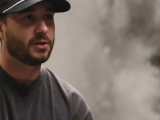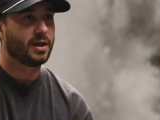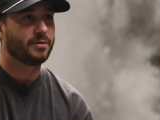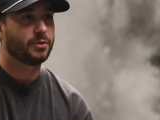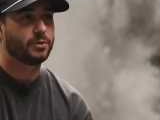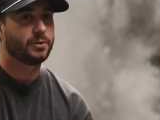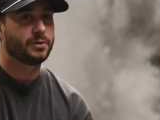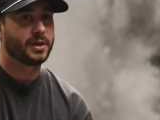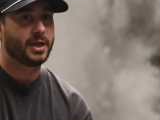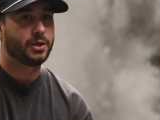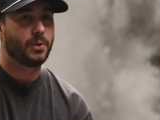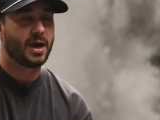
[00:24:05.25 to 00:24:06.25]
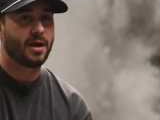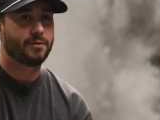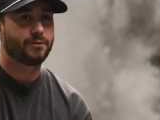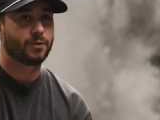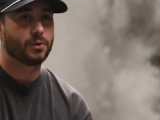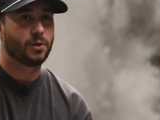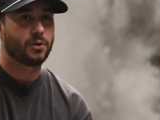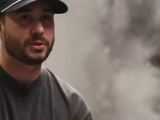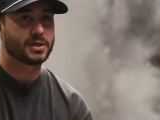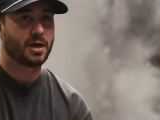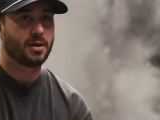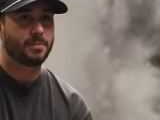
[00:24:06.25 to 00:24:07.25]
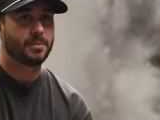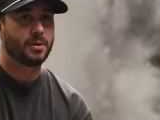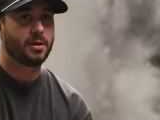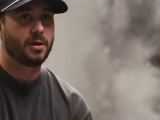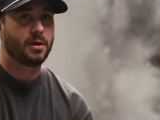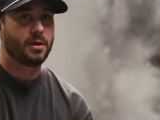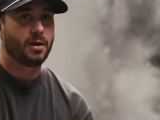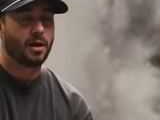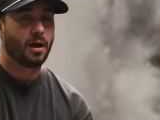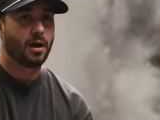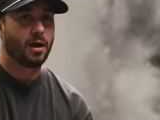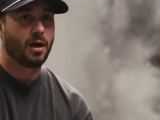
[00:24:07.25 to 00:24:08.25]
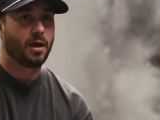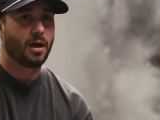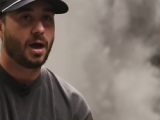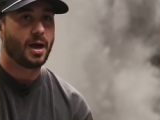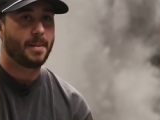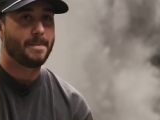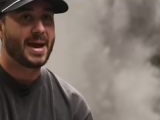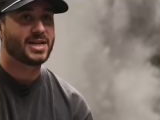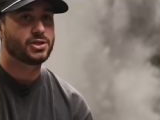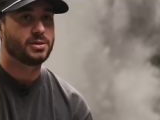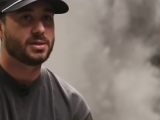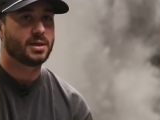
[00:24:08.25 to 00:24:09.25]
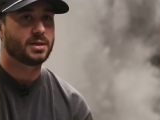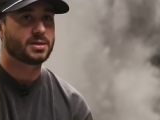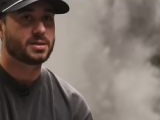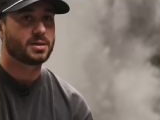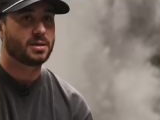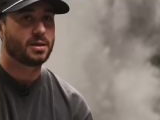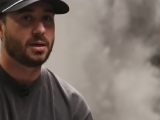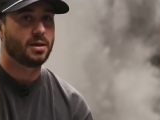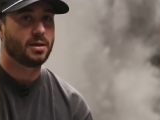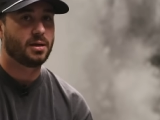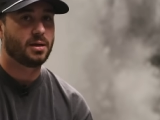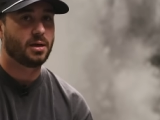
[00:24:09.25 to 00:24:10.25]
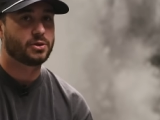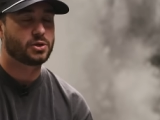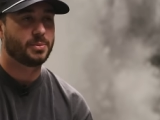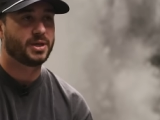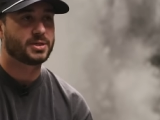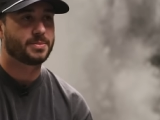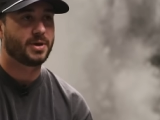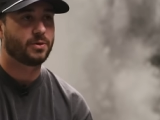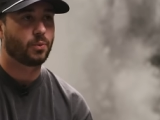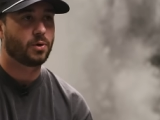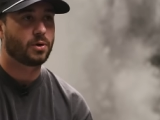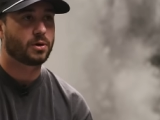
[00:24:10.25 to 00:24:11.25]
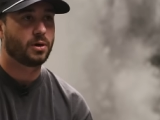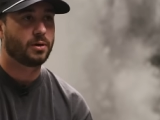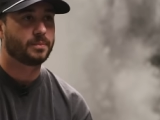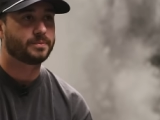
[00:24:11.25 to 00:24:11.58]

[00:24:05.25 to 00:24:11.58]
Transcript: level that you have for a long time. Mm. Uh, I imagine takes a, a, tremendous amount of work.